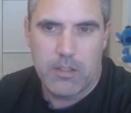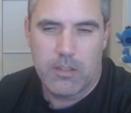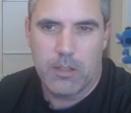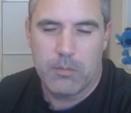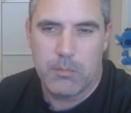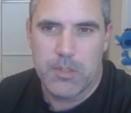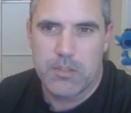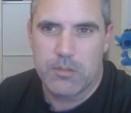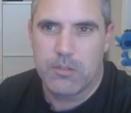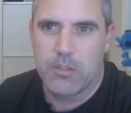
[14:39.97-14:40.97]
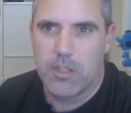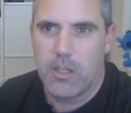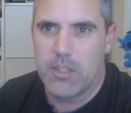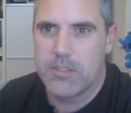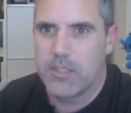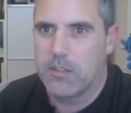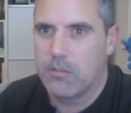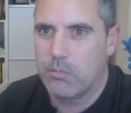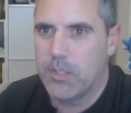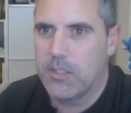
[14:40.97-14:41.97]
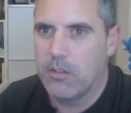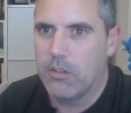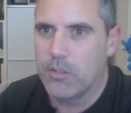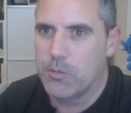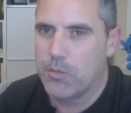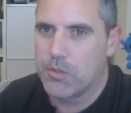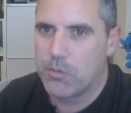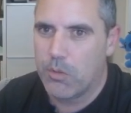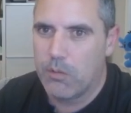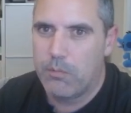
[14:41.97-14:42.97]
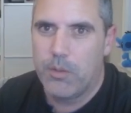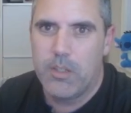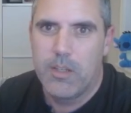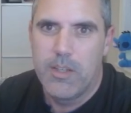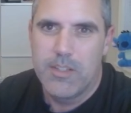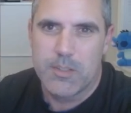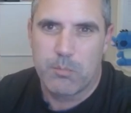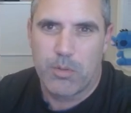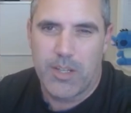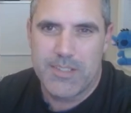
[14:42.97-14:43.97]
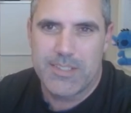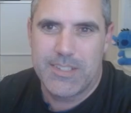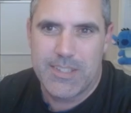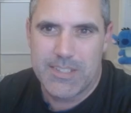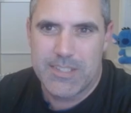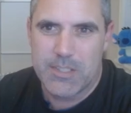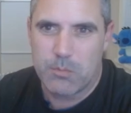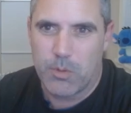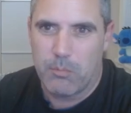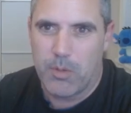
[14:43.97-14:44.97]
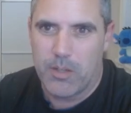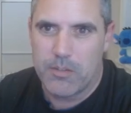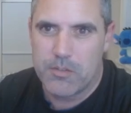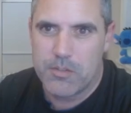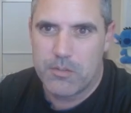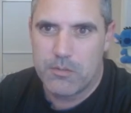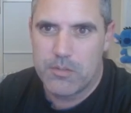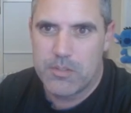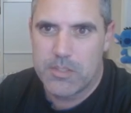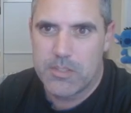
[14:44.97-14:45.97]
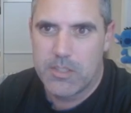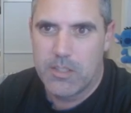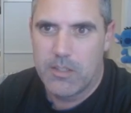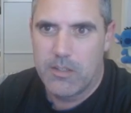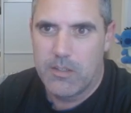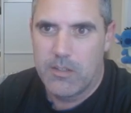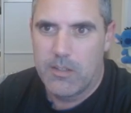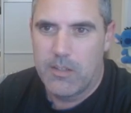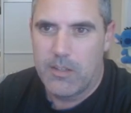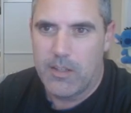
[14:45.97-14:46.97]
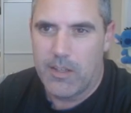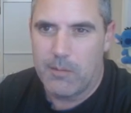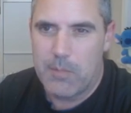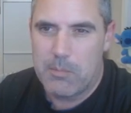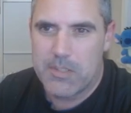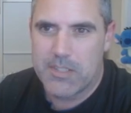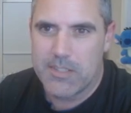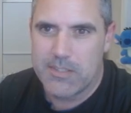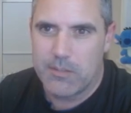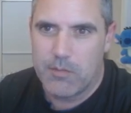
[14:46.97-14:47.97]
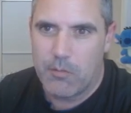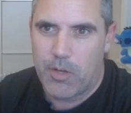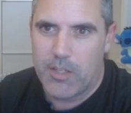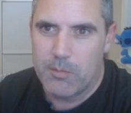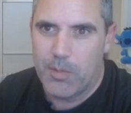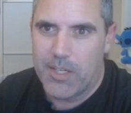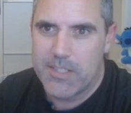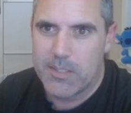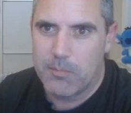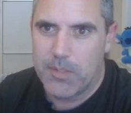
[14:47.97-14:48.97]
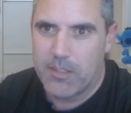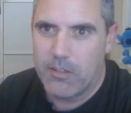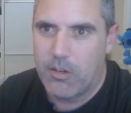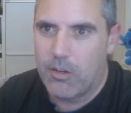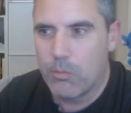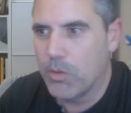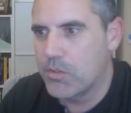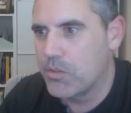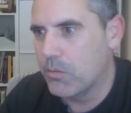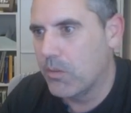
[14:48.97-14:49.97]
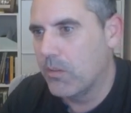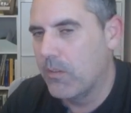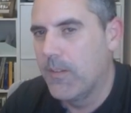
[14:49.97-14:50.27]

of a material costing $3 per square foot. Surprisingly, this is what bothers students. Maybe it's because you've never had to buy something at a hardware store.